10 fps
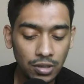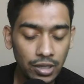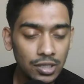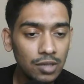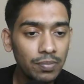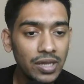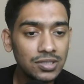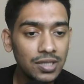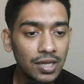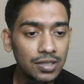and then
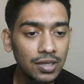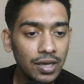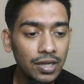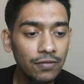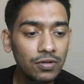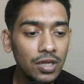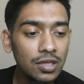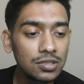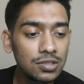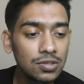paste that, and after
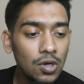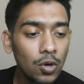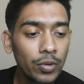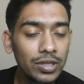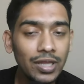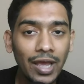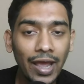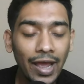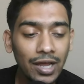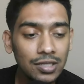that just go with add.